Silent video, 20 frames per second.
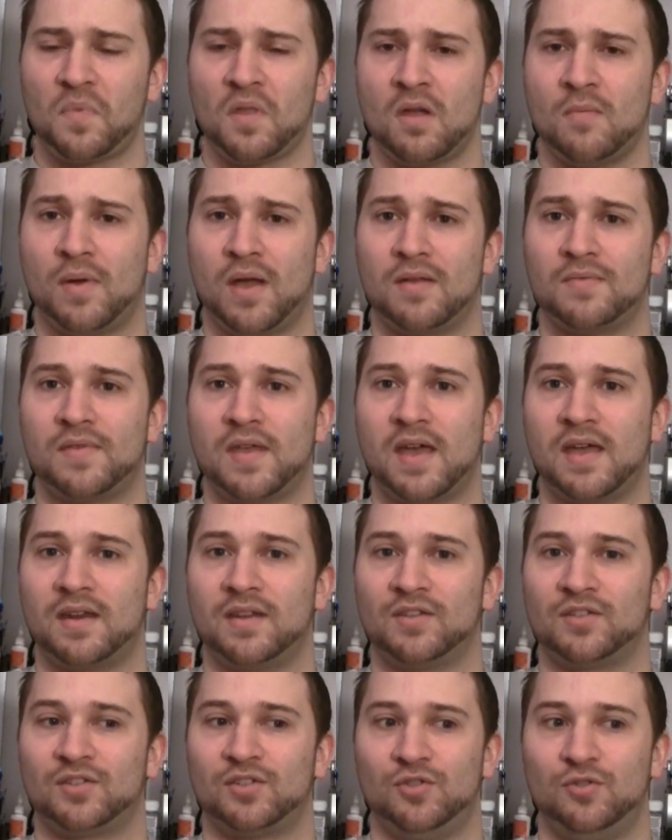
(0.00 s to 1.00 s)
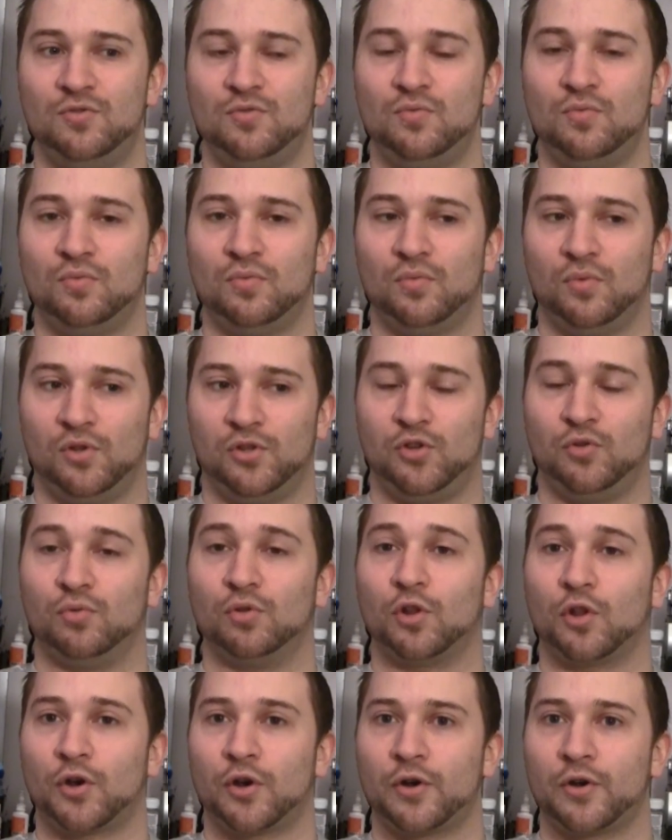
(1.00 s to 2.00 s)
about that is you
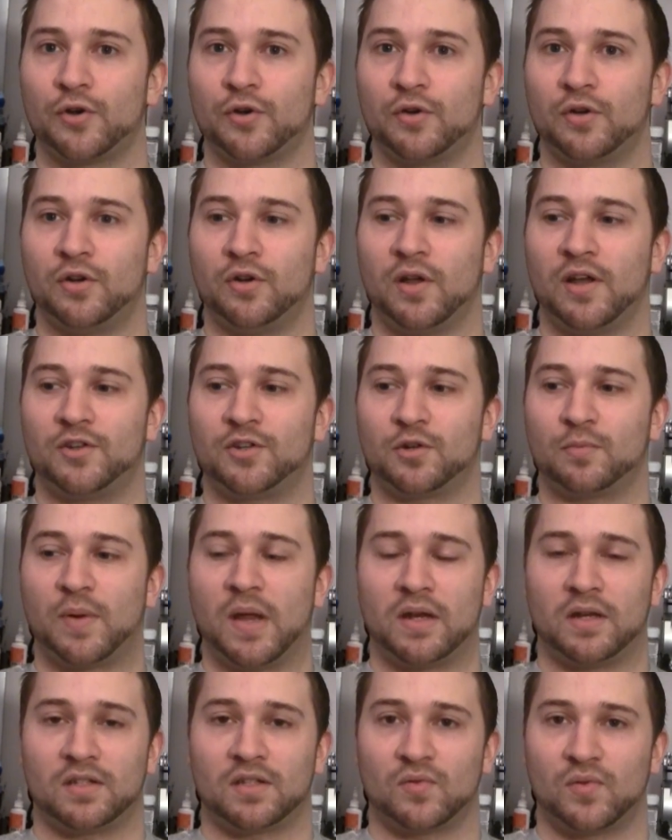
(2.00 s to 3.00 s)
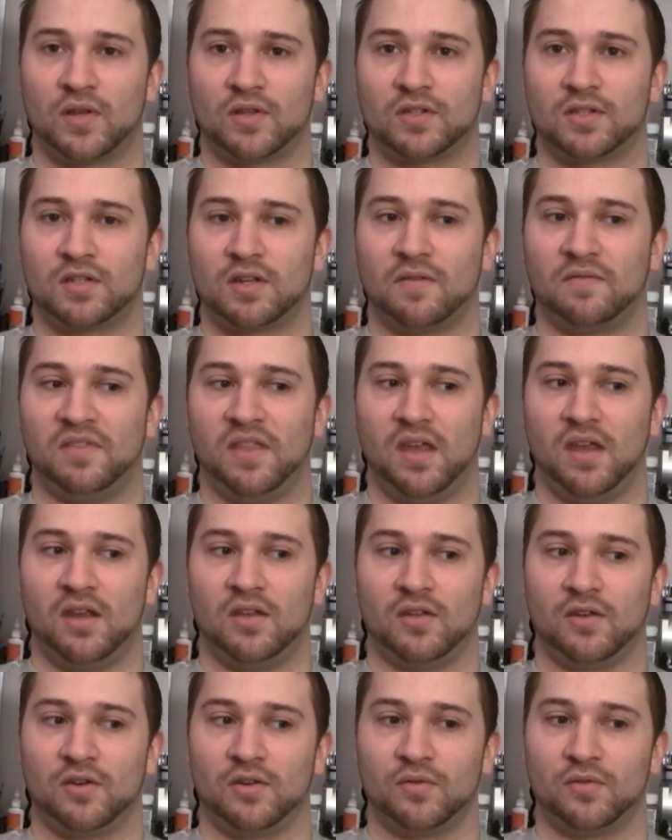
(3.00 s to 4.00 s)
learn, as you're painting someone else's stuff,
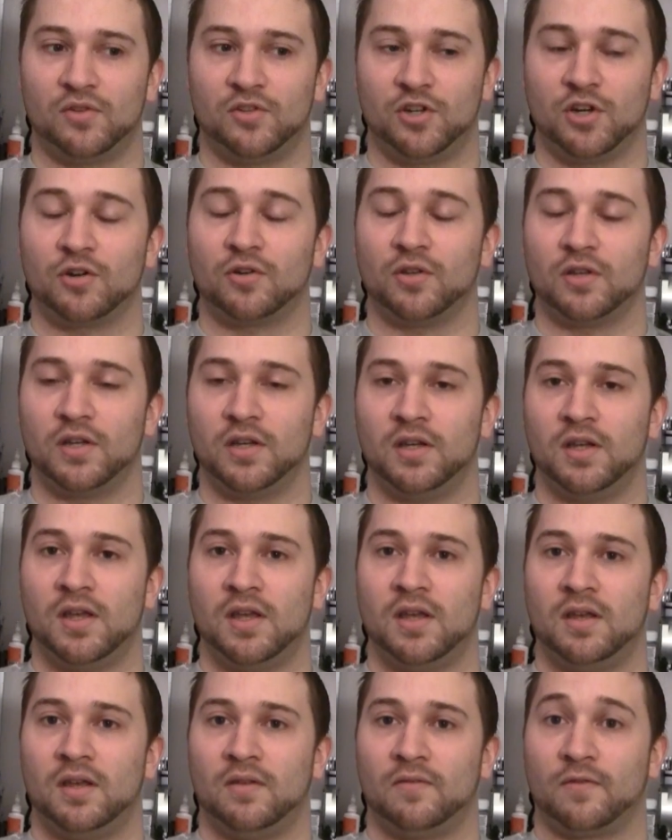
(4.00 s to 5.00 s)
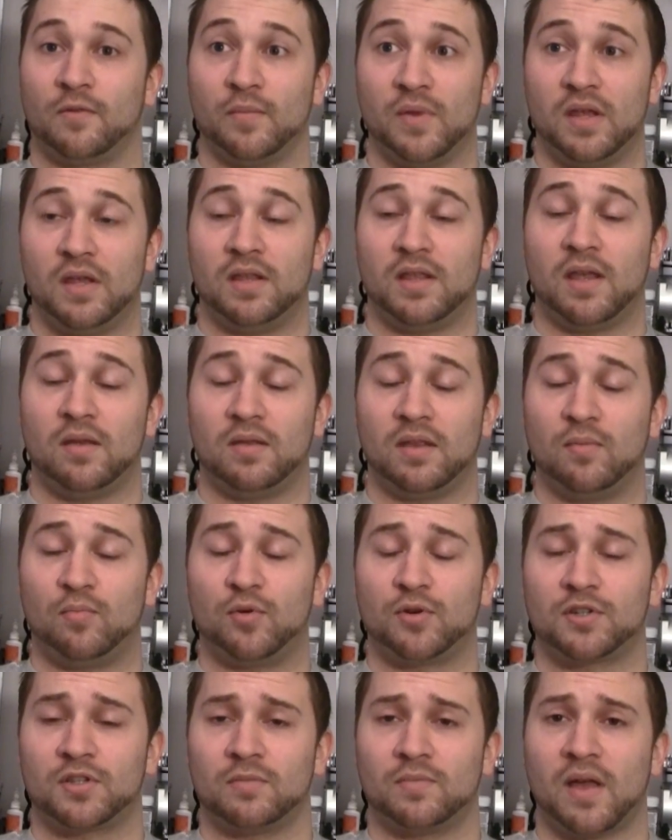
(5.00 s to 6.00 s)
they're generally, for me, they
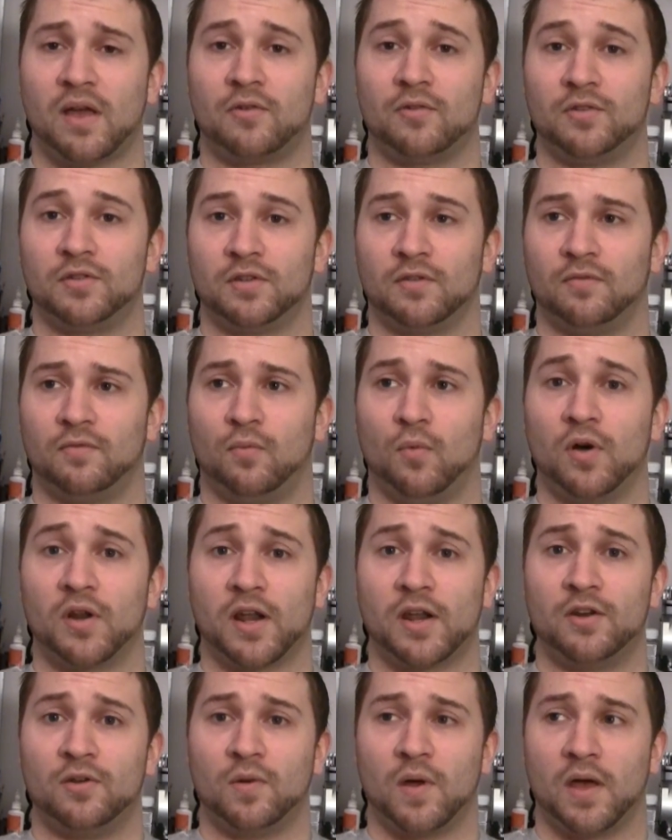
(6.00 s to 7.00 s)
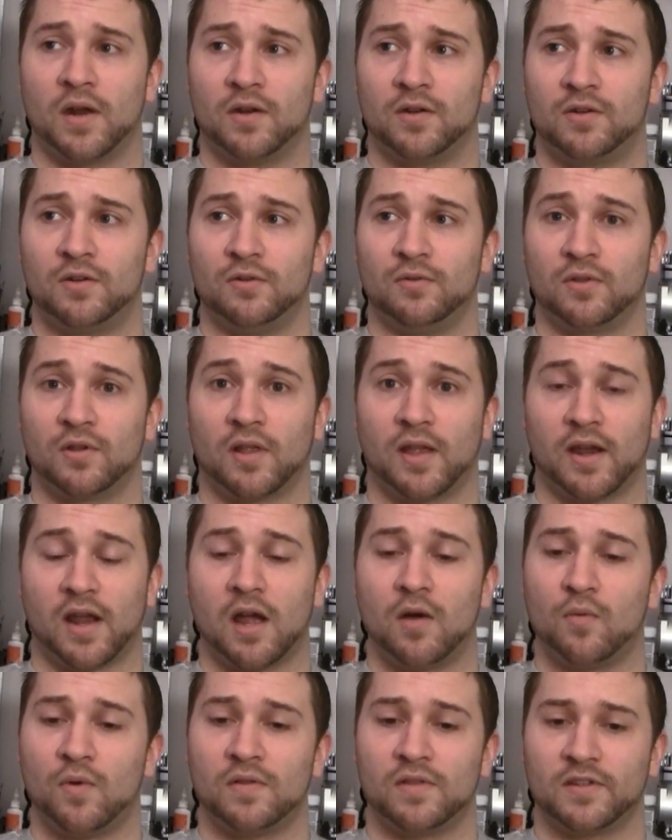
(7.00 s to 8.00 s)
push the boundaries of what I knew how to do. They're like,
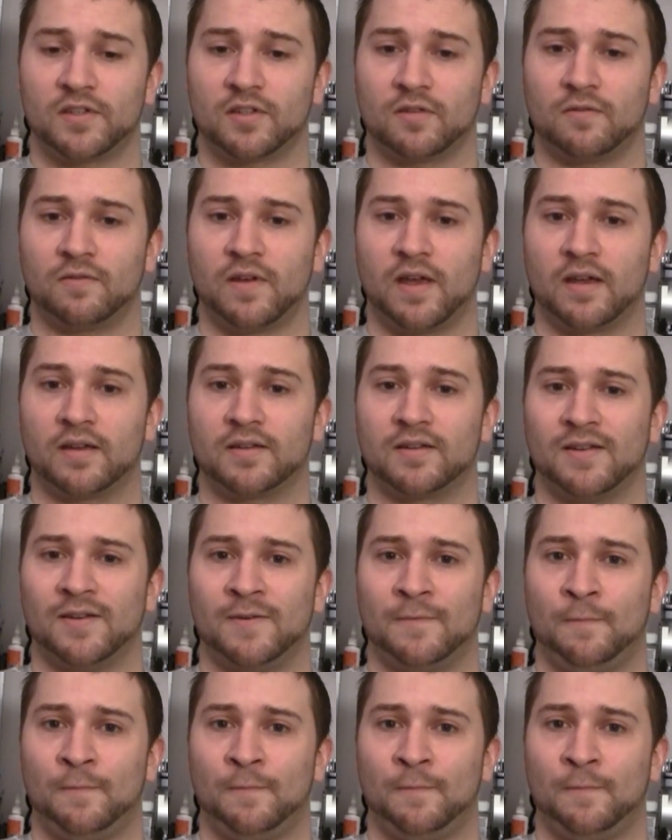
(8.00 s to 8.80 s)
I want this effect.